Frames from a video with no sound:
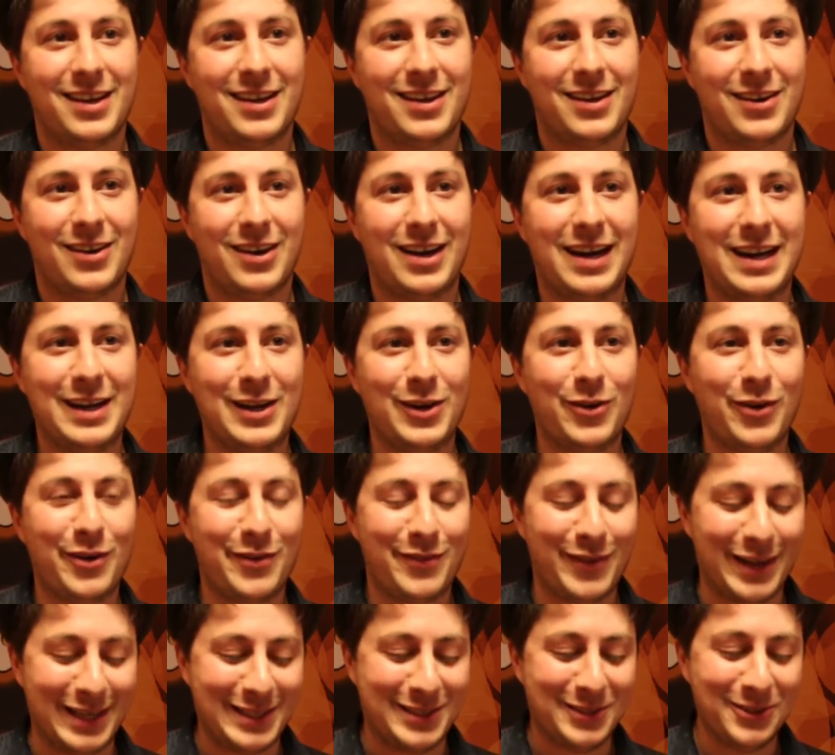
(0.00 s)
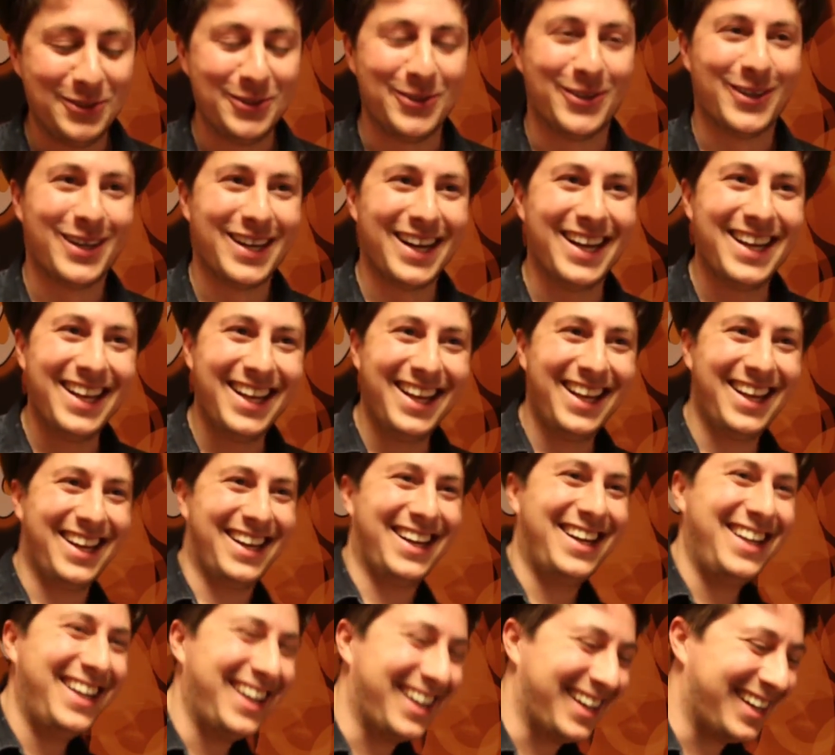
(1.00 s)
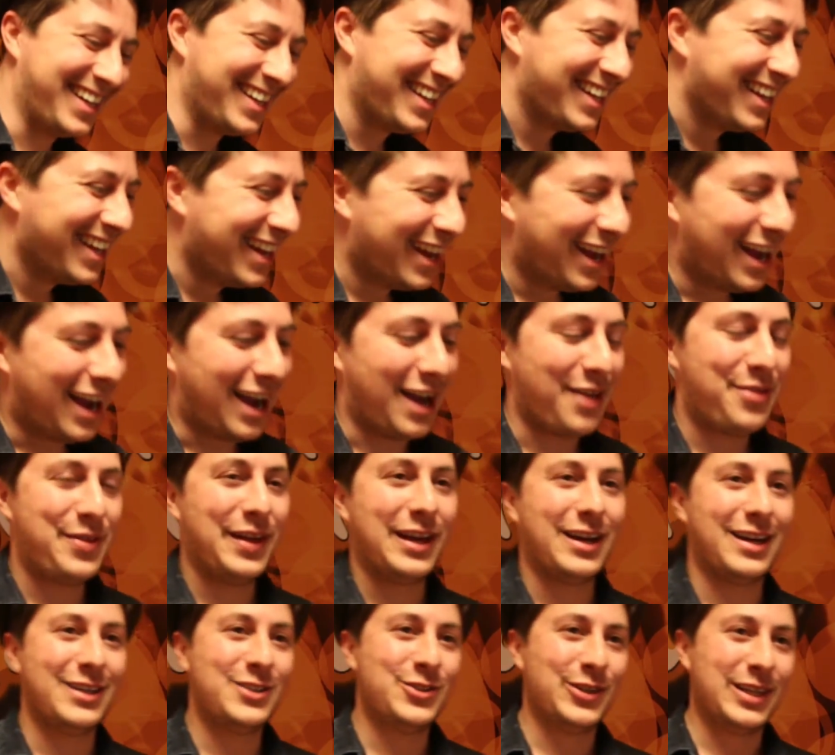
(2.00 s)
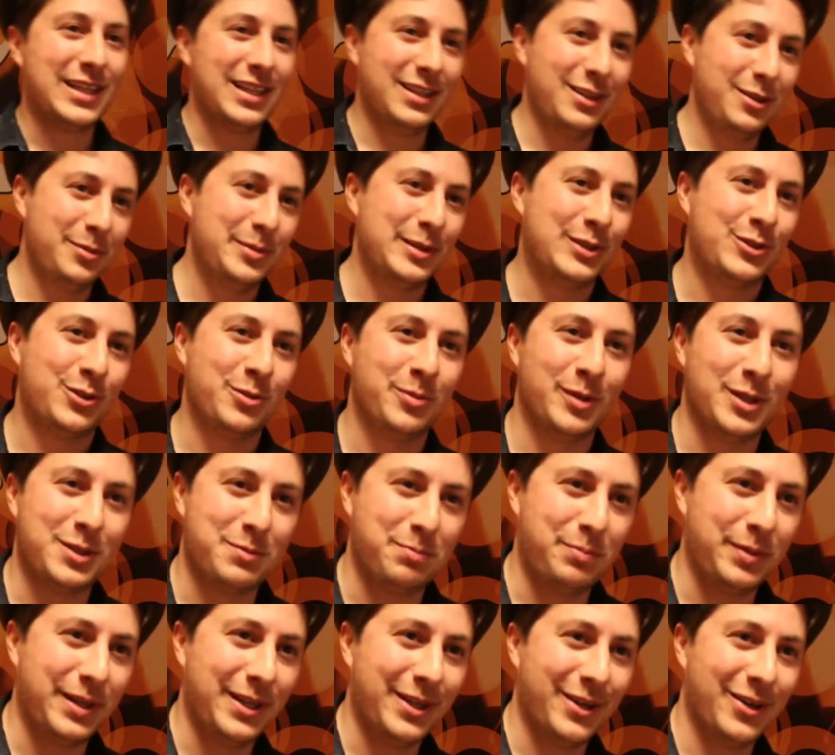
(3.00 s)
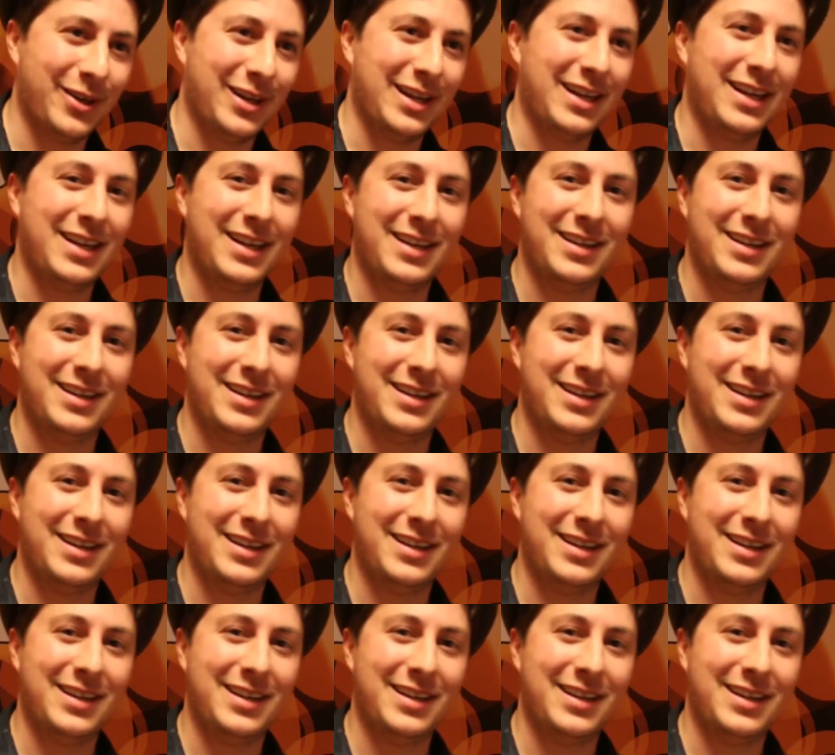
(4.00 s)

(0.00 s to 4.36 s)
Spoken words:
I don't know if I do. I think I drink a little bit too much beer,